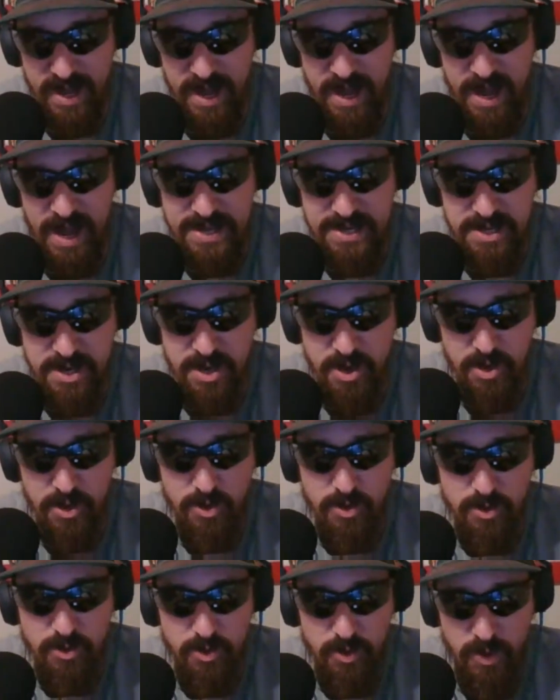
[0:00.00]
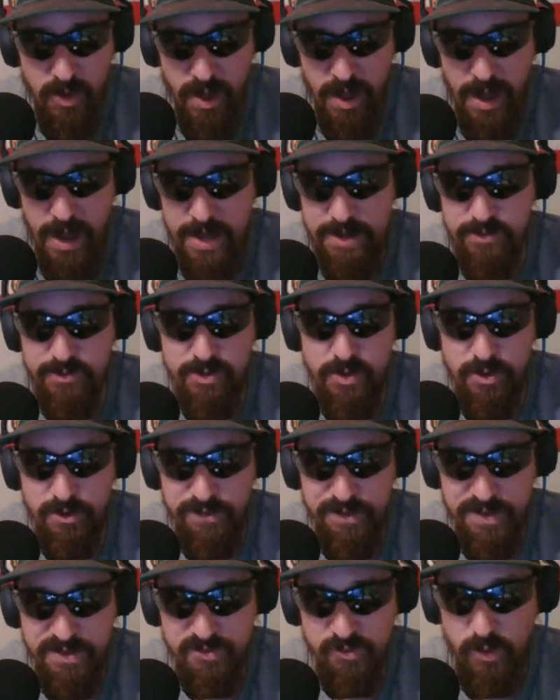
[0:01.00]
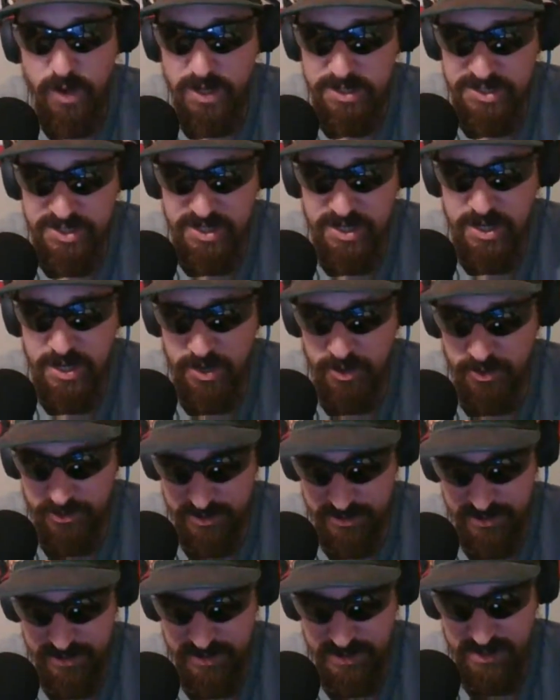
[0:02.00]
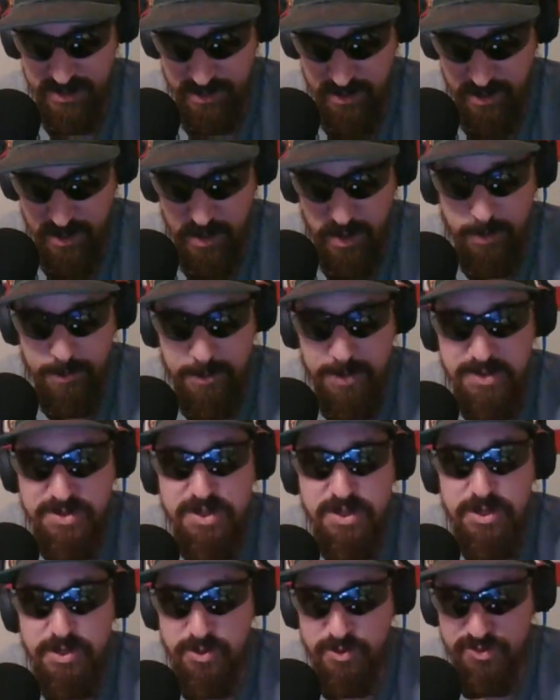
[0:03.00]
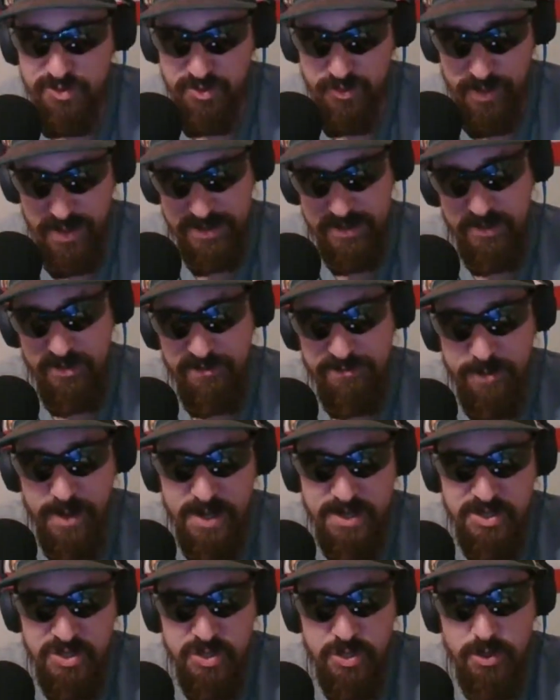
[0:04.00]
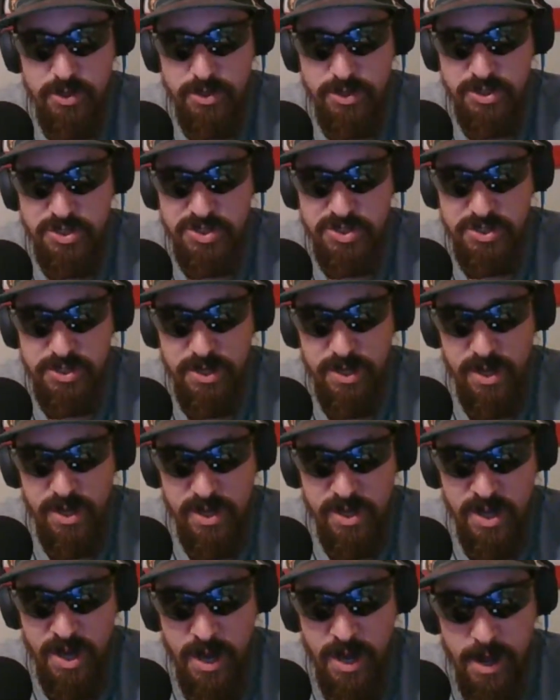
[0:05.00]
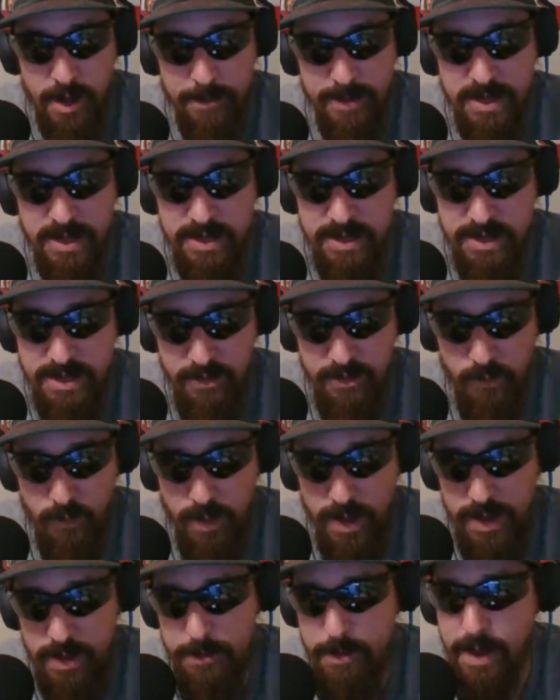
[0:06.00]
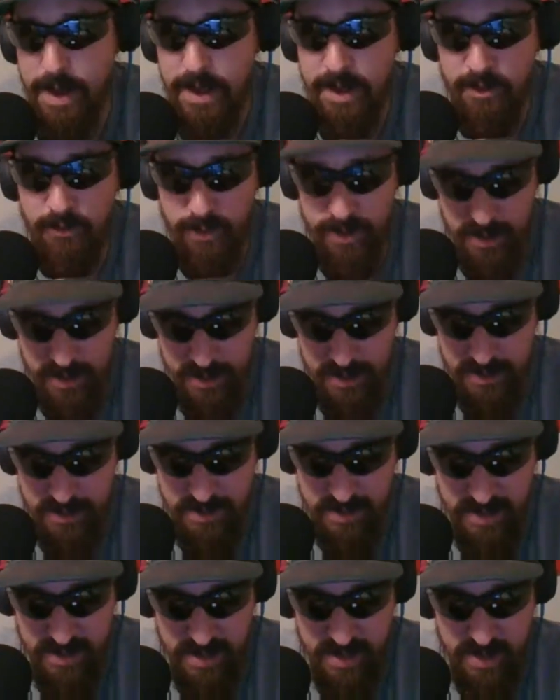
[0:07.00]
I don't know if he's watching currently, but the youth director of my church commented way back when